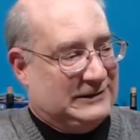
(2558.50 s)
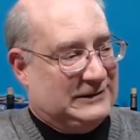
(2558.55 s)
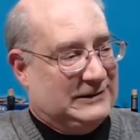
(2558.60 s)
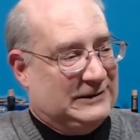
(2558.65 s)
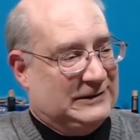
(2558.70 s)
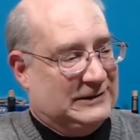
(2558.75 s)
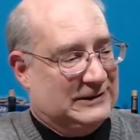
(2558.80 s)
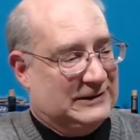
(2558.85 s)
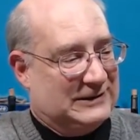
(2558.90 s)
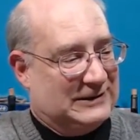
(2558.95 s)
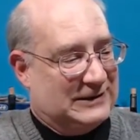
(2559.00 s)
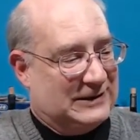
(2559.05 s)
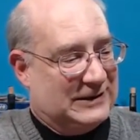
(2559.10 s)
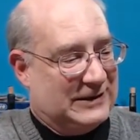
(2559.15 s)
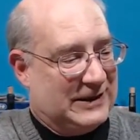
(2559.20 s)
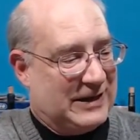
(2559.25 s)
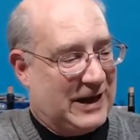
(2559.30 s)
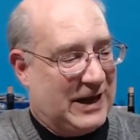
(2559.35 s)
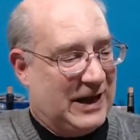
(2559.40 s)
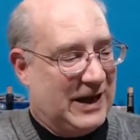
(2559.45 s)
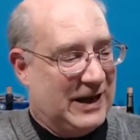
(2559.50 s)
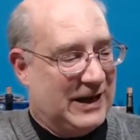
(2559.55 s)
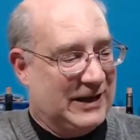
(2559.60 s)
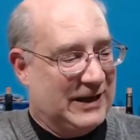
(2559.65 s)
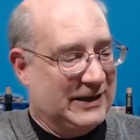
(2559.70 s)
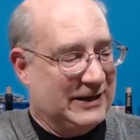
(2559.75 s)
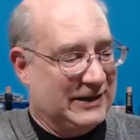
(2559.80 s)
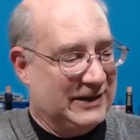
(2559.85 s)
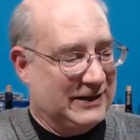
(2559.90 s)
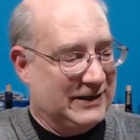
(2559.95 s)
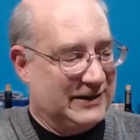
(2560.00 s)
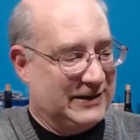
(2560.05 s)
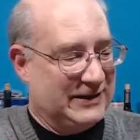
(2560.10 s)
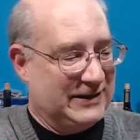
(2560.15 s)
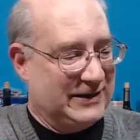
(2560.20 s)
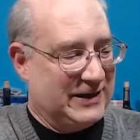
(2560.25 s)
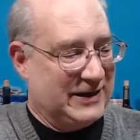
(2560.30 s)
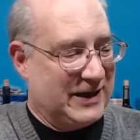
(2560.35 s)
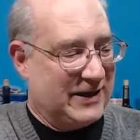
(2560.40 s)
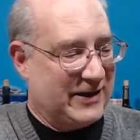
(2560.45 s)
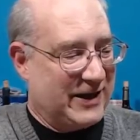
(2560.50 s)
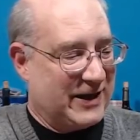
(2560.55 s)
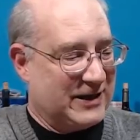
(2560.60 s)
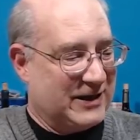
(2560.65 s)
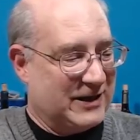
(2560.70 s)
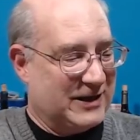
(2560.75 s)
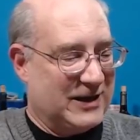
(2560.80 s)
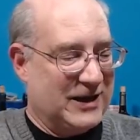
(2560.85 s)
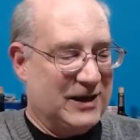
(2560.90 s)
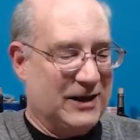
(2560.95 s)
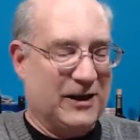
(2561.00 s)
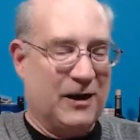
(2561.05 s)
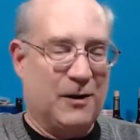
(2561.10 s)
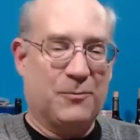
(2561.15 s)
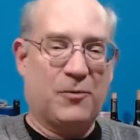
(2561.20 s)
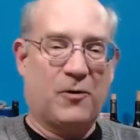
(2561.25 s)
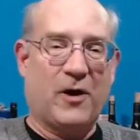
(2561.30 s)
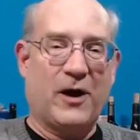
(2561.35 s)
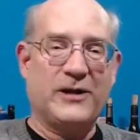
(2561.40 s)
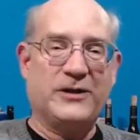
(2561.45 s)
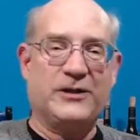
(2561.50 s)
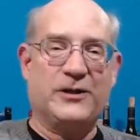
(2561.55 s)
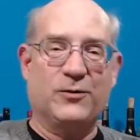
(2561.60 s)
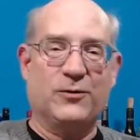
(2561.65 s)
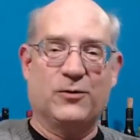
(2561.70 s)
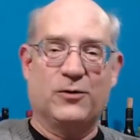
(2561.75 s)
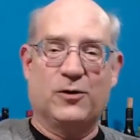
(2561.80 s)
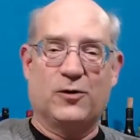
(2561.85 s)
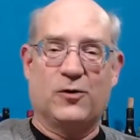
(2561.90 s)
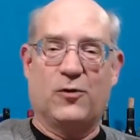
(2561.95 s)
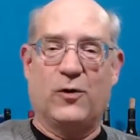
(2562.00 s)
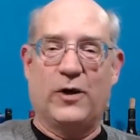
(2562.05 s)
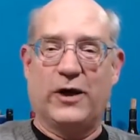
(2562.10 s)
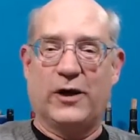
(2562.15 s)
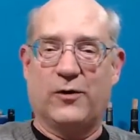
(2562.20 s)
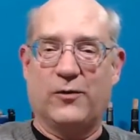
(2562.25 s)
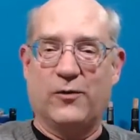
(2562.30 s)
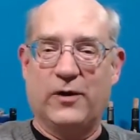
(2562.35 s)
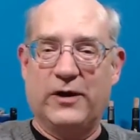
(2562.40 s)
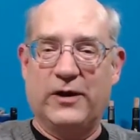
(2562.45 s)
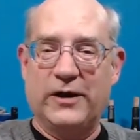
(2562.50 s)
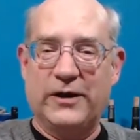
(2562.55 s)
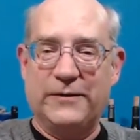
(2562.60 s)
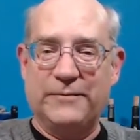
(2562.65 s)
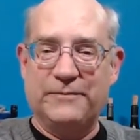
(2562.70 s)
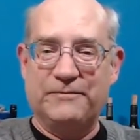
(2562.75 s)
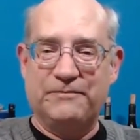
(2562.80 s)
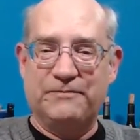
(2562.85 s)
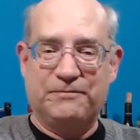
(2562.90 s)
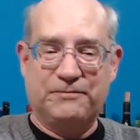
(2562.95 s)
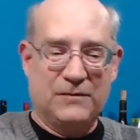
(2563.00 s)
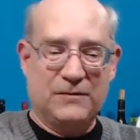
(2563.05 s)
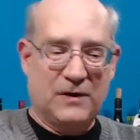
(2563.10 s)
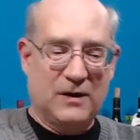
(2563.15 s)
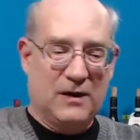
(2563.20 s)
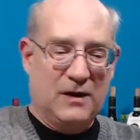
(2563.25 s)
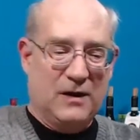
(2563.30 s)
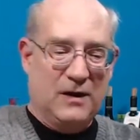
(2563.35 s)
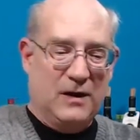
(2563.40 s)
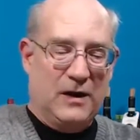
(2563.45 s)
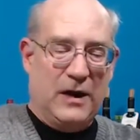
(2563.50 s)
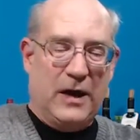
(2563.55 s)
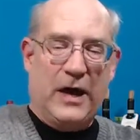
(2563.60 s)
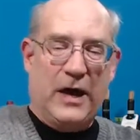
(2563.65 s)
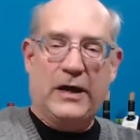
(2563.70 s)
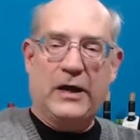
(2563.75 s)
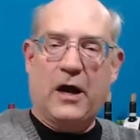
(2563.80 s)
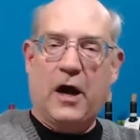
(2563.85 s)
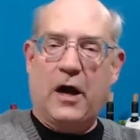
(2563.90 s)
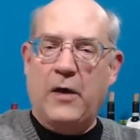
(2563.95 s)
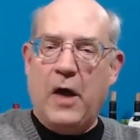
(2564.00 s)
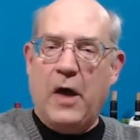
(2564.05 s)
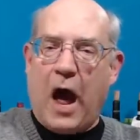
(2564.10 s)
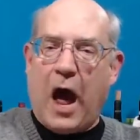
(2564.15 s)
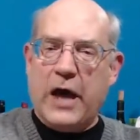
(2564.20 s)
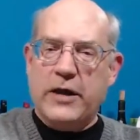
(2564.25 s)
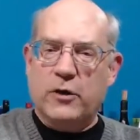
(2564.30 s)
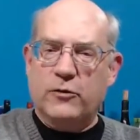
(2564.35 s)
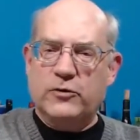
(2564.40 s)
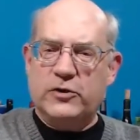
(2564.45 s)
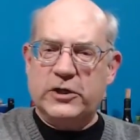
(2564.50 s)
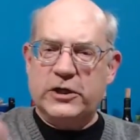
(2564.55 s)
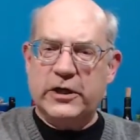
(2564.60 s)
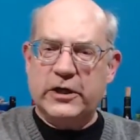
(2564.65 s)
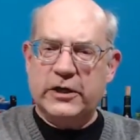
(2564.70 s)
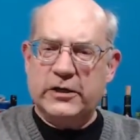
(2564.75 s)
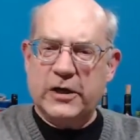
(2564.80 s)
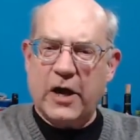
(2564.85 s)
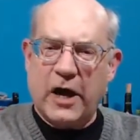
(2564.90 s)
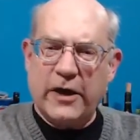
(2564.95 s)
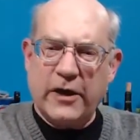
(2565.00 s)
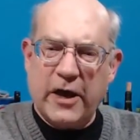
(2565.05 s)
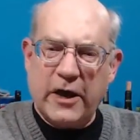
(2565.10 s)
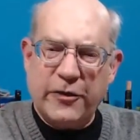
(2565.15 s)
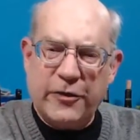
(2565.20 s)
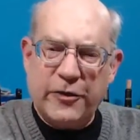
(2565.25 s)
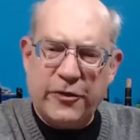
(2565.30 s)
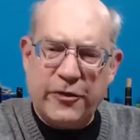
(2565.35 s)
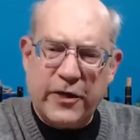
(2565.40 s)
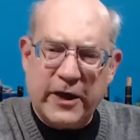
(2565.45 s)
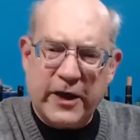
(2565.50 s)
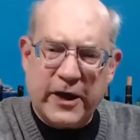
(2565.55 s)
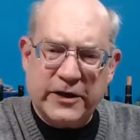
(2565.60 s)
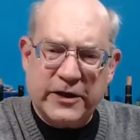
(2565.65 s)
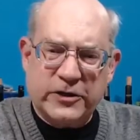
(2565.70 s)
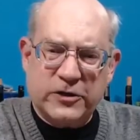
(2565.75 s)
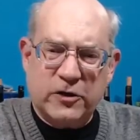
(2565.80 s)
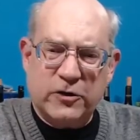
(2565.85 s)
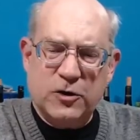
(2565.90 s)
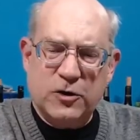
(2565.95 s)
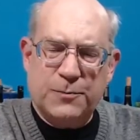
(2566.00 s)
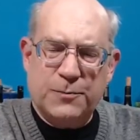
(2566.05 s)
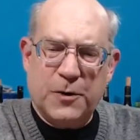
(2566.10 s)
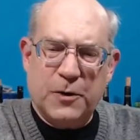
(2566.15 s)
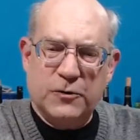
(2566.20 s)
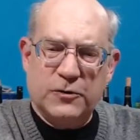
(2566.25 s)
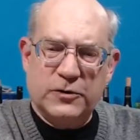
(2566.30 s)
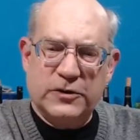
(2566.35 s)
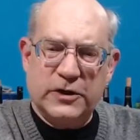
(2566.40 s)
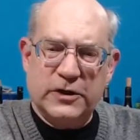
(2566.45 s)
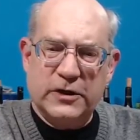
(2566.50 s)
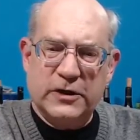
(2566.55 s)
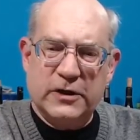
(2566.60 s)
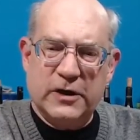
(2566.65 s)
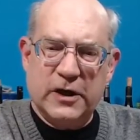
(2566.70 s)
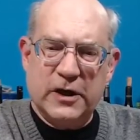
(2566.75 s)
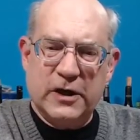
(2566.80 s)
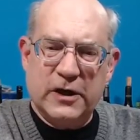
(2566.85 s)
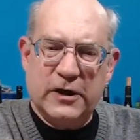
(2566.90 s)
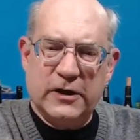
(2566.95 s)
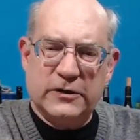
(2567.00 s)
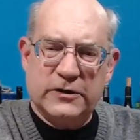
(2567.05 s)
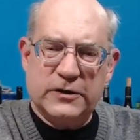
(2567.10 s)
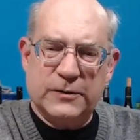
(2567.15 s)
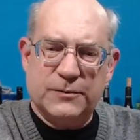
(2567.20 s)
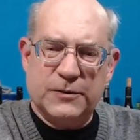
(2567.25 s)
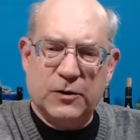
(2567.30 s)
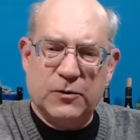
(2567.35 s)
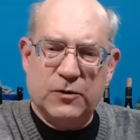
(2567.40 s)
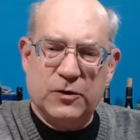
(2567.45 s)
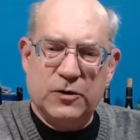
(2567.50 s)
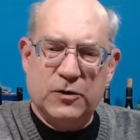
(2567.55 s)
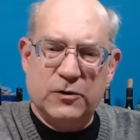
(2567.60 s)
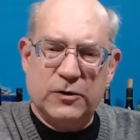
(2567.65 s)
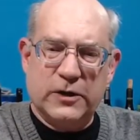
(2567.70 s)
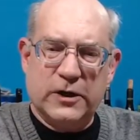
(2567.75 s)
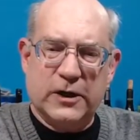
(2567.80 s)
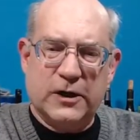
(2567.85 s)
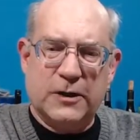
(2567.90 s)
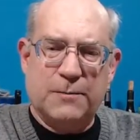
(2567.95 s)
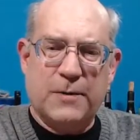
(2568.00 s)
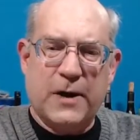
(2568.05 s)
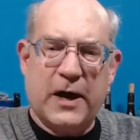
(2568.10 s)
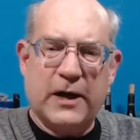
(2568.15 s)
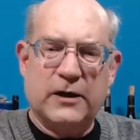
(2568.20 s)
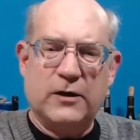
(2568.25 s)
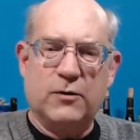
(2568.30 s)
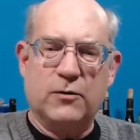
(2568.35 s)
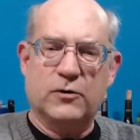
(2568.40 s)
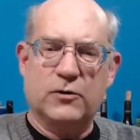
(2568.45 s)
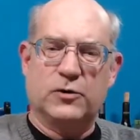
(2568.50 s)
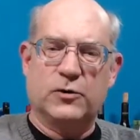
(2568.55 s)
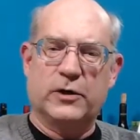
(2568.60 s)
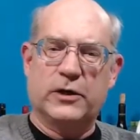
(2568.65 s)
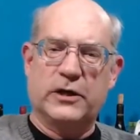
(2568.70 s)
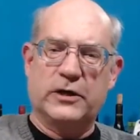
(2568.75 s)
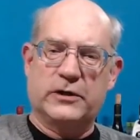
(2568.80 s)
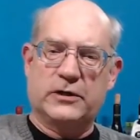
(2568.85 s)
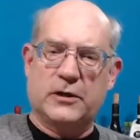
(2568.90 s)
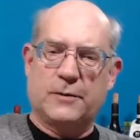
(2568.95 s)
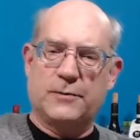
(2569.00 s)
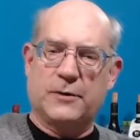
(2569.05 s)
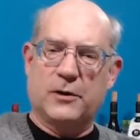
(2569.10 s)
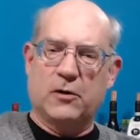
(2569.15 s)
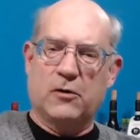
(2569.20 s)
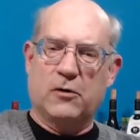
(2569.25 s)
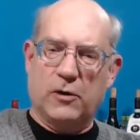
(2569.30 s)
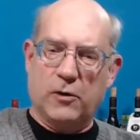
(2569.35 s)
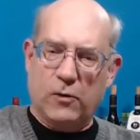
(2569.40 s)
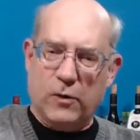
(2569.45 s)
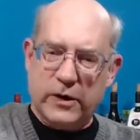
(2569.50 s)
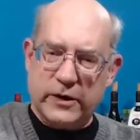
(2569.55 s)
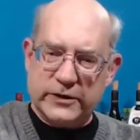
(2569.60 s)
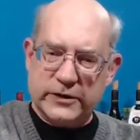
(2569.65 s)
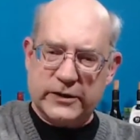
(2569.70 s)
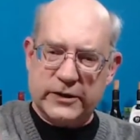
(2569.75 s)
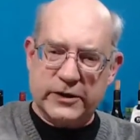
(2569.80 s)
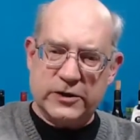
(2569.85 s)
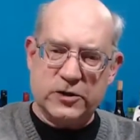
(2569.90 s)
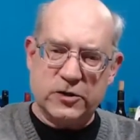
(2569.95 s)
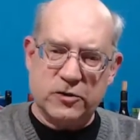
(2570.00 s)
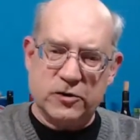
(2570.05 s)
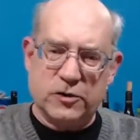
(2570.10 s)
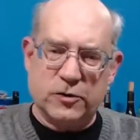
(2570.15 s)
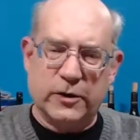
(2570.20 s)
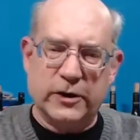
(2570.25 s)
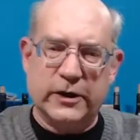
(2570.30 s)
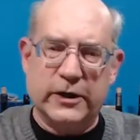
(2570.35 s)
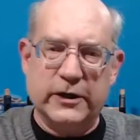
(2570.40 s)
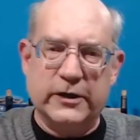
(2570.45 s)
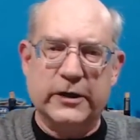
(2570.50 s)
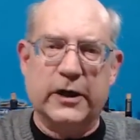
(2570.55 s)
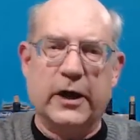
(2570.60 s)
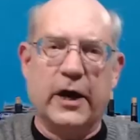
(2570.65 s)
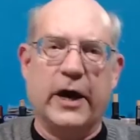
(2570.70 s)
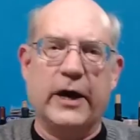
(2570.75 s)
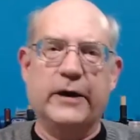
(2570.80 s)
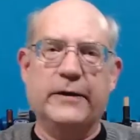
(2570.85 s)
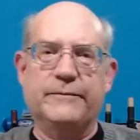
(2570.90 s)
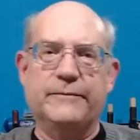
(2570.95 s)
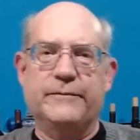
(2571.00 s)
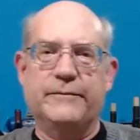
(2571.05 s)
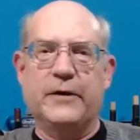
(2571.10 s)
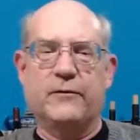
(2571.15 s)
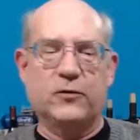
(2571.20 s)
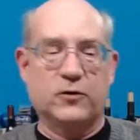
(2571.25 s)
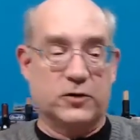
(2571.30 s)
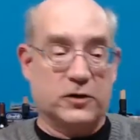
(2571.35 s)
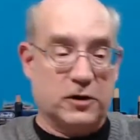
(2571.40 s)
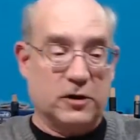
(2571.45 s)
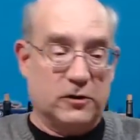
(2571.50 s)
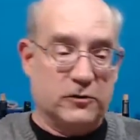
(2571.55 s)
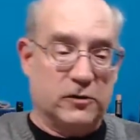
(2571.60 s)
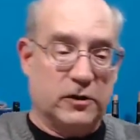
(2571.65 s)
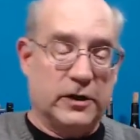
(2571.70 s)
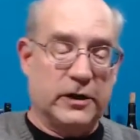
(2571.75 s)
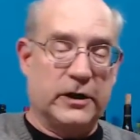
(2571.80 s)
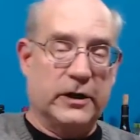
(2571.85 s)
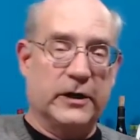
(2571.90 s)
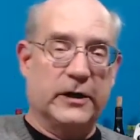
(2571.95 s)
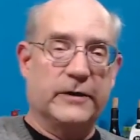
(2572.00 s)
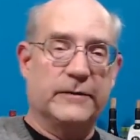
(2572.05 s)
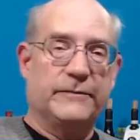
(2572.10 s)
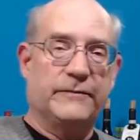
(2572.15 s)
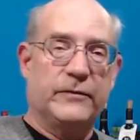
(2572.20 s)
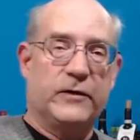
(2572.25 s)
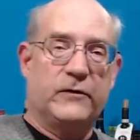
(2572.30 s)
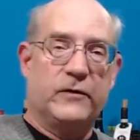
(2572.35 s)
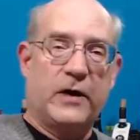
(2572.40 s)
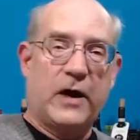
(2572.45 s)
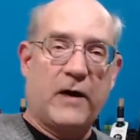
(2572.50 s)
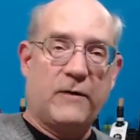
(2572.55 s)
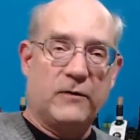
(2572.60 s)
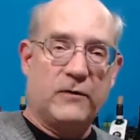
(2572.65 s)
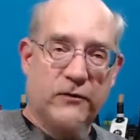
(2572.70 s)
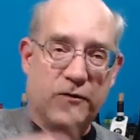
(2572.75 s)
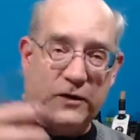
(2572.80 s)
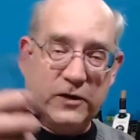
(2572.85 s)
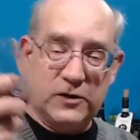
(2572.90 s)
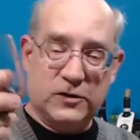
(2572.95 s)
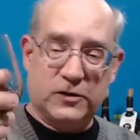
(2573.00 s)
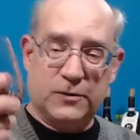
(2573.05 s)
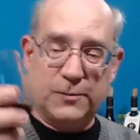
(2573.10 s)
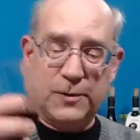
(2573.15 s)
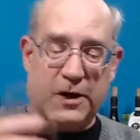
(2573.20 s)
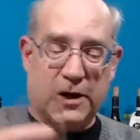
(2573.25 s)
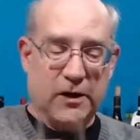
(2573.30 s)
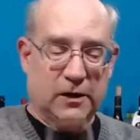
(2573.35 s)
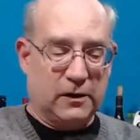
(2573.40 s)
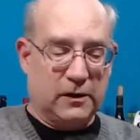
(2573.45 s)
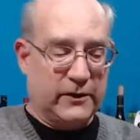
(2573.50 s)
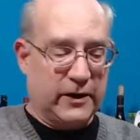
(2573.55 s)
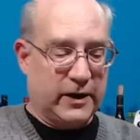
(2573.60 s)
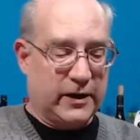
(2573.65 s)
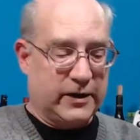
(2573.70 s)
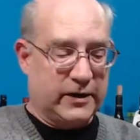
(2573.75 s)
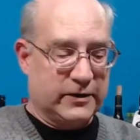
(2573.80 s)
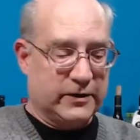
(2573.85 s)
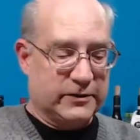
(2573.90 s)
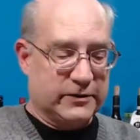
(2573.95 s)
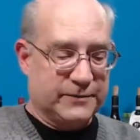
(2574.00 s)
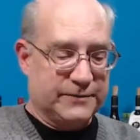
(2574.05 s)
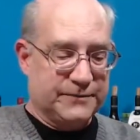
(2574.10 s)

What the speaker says: that could get a little pricey real quick, wouldn't it? And I know, Gina, I think I saw you posting something where you were kicking back. You were drinking something earlier. What is it that you're drinking tonight, if you're still drinking it? If you haven't finished the bottle, that is.